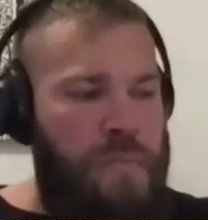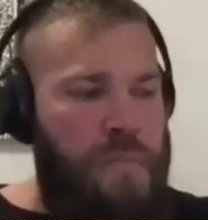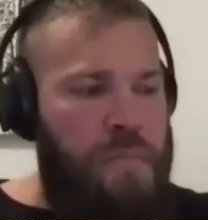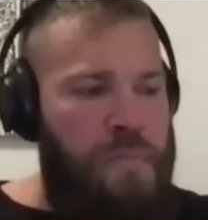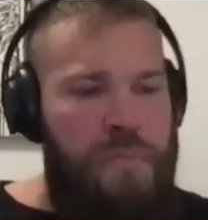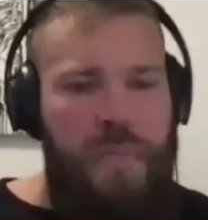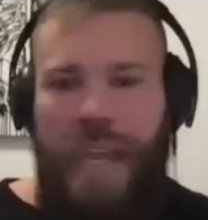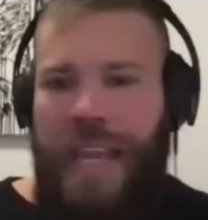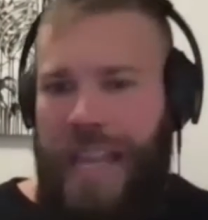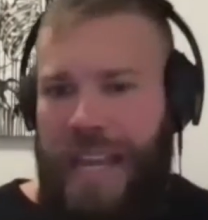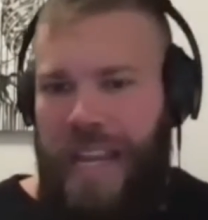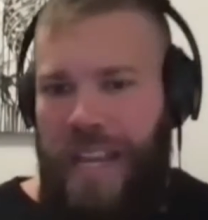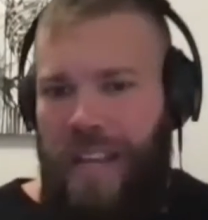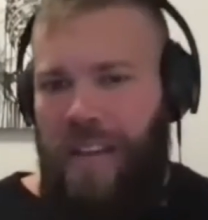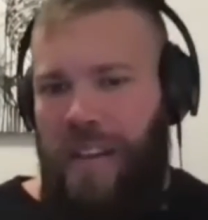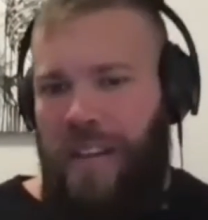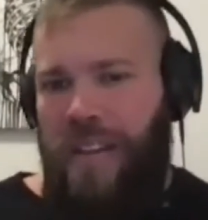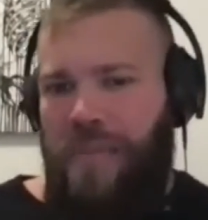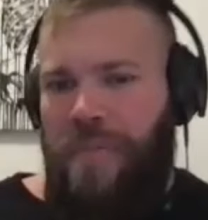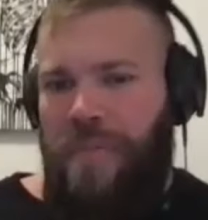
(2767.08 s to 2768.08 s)

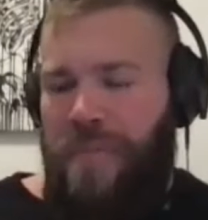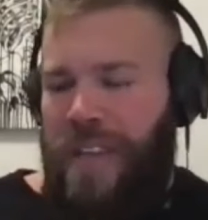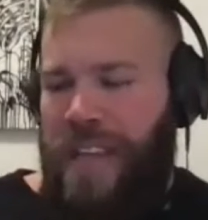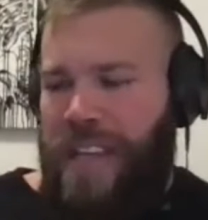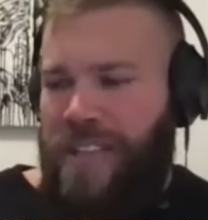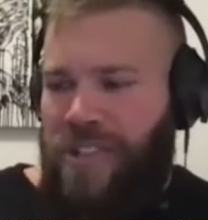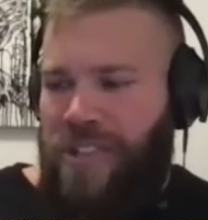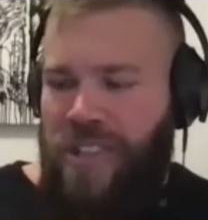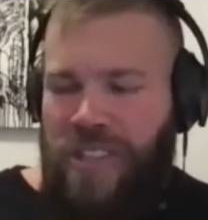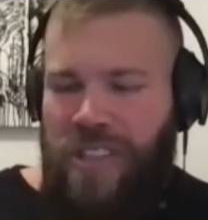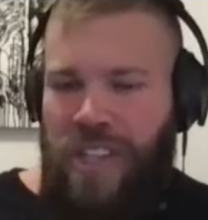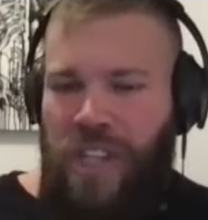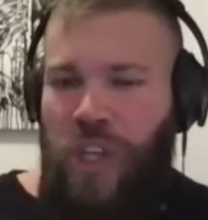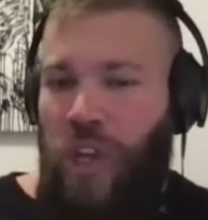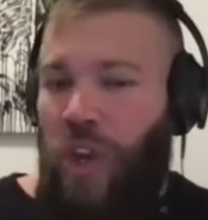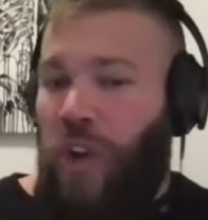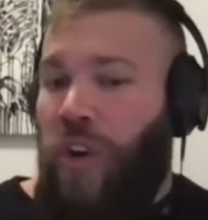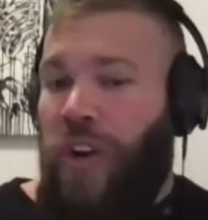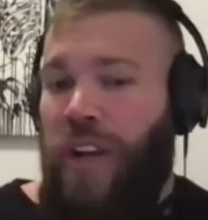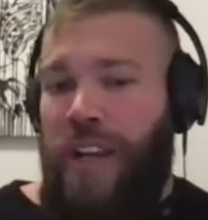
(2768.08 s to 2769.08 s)
he's just
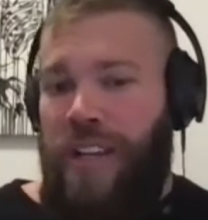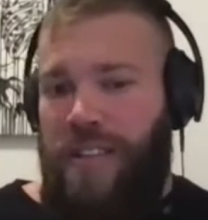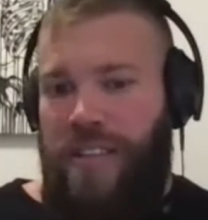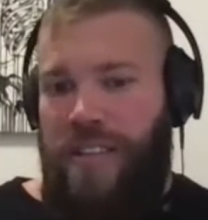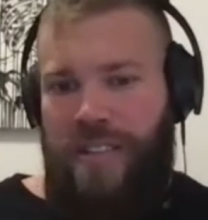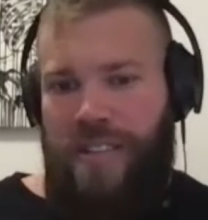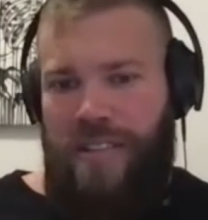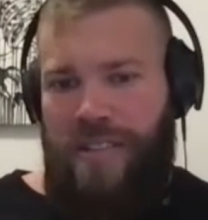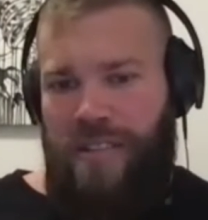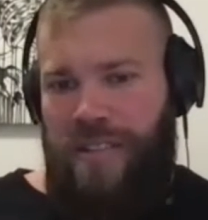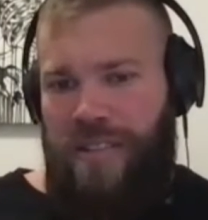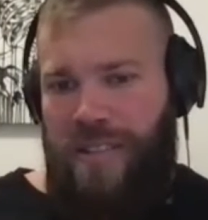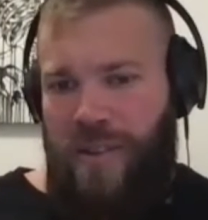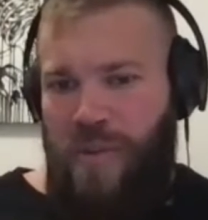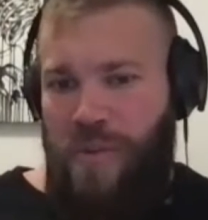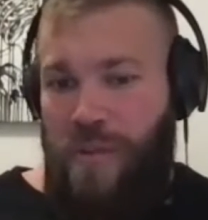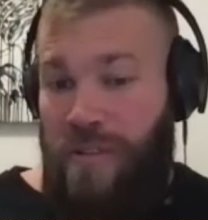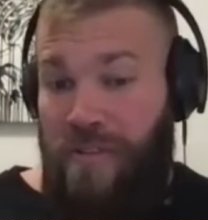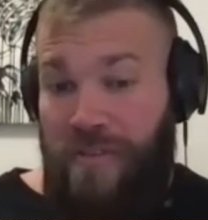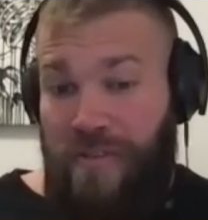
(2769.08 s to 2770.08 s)
curious
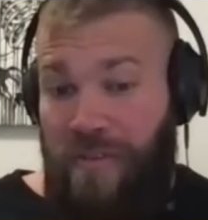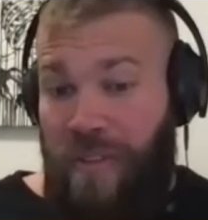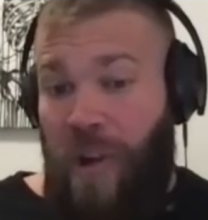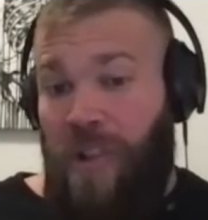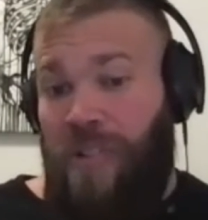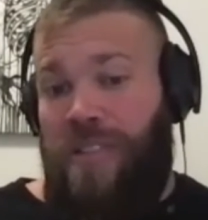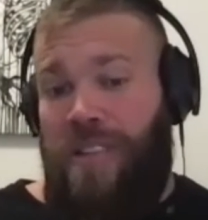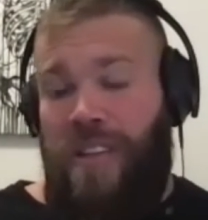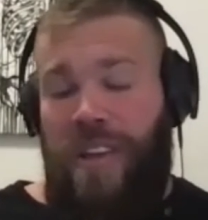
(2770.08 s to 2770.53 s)
to a fault.